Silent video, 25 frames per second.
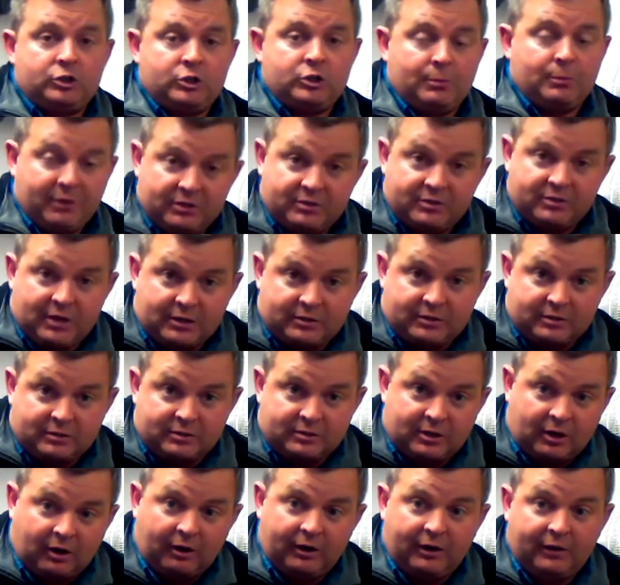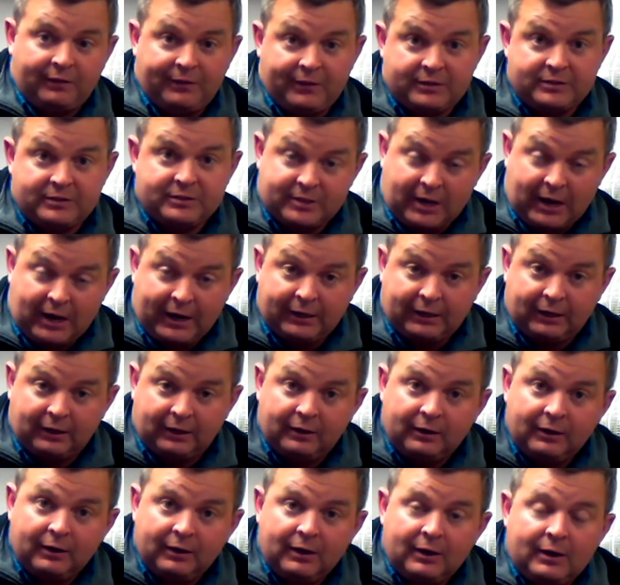guardianship is necessary and then sign
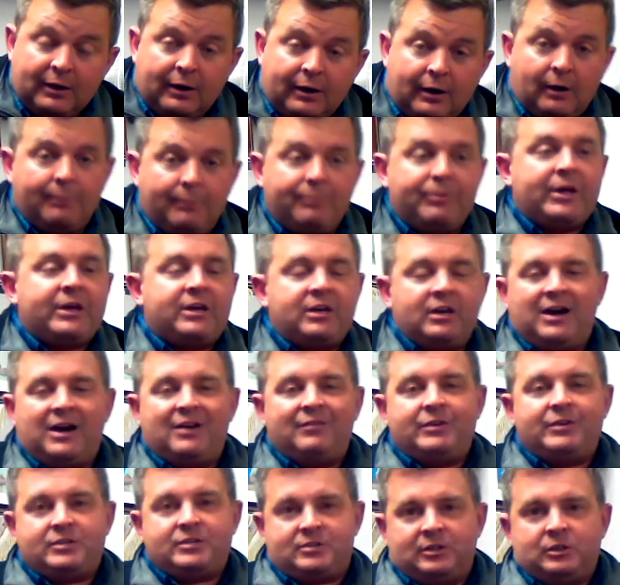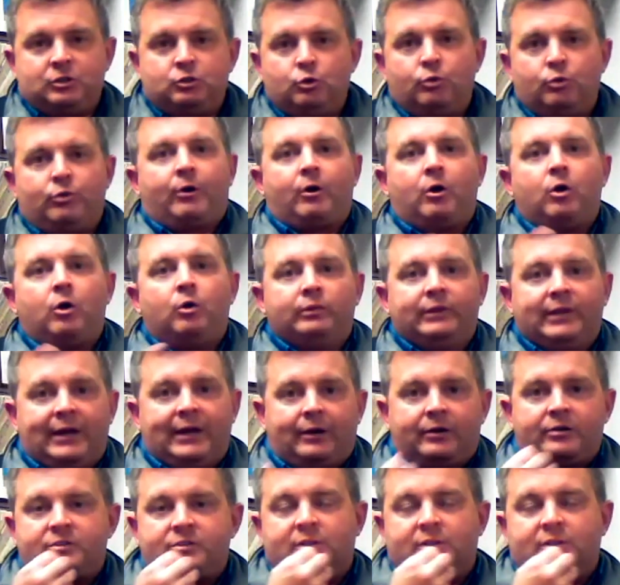it. They can obviously do their
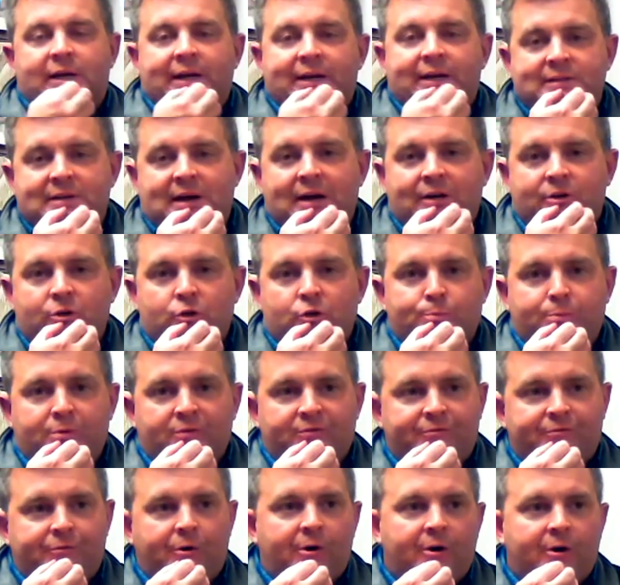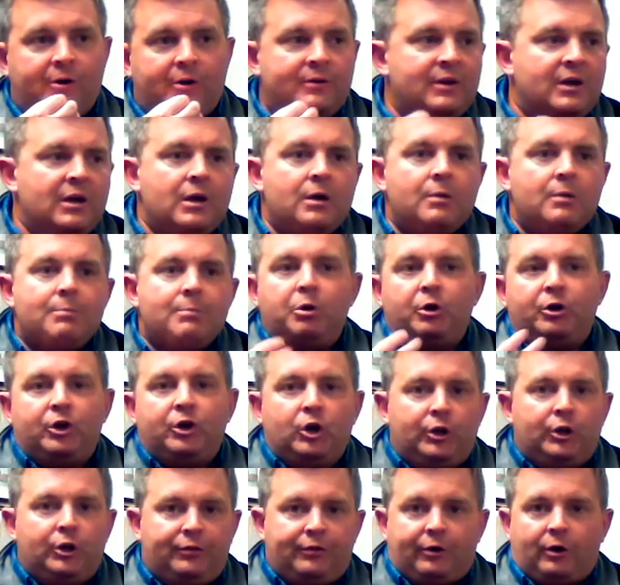own letters. A lot of doctors prefer to
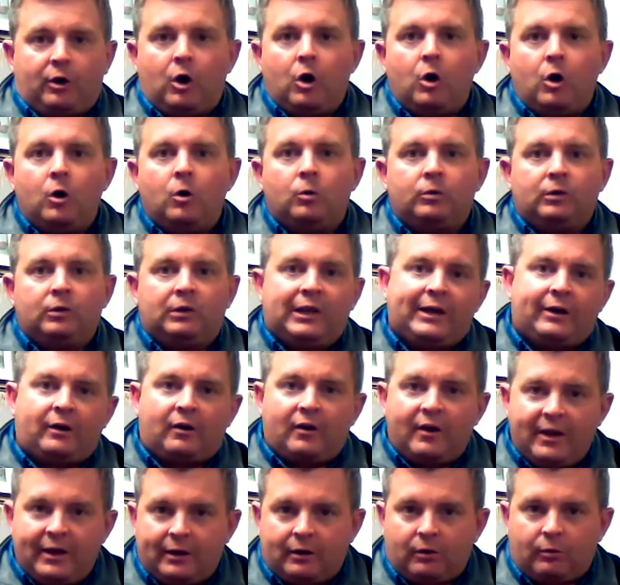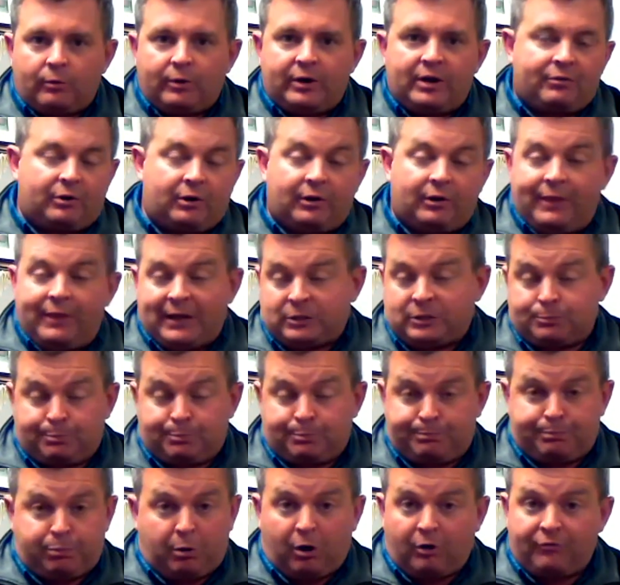put it in their own letterhead or whatever, and
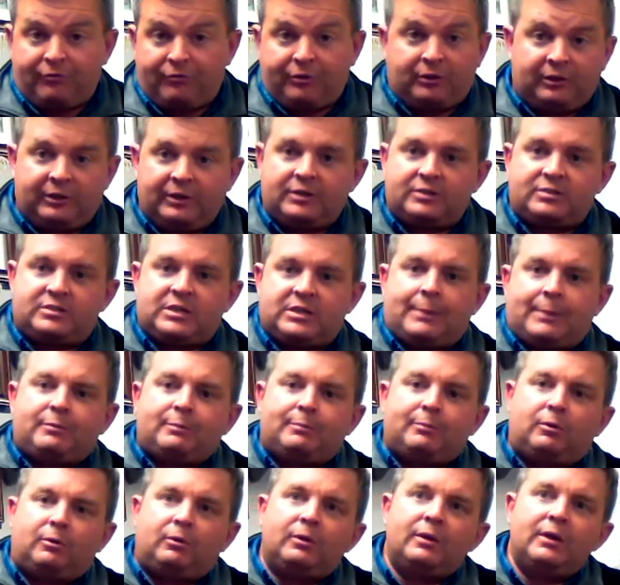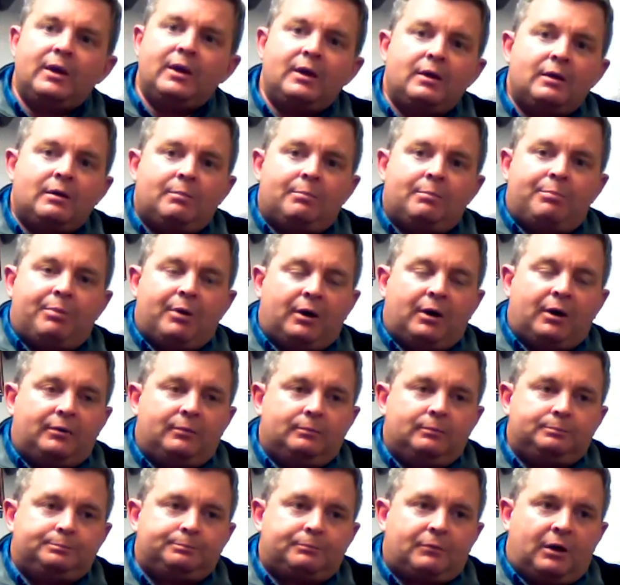that's perfectly acceptable.
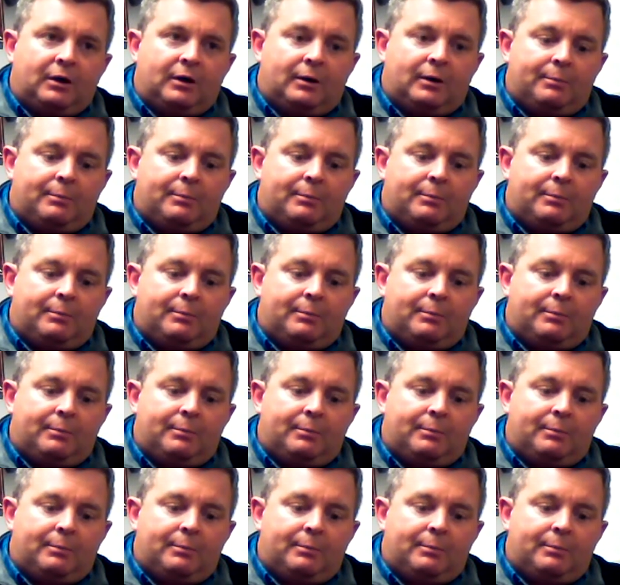But